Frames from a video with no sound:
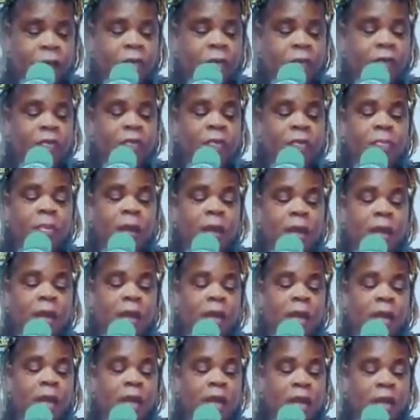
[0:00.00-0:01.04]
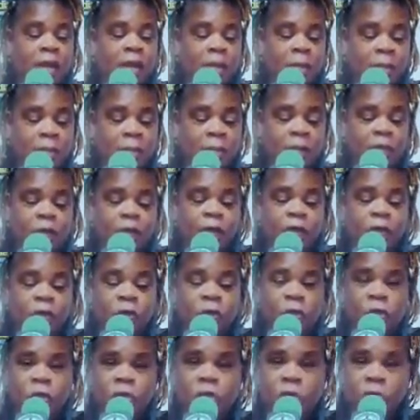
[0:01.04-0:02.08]
This may be
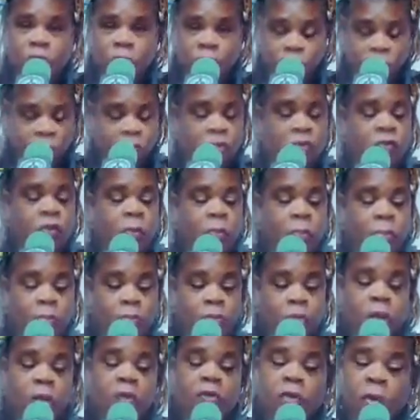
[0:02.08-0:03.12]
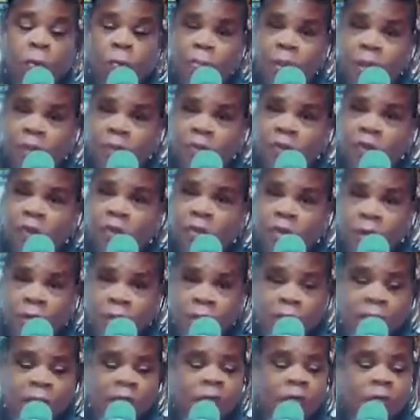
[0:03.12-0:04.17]
fuel to support your basic
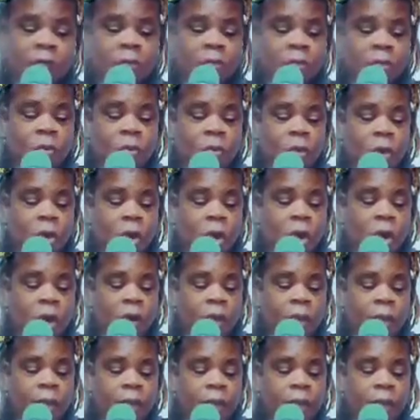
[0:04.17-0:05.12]
needs and more.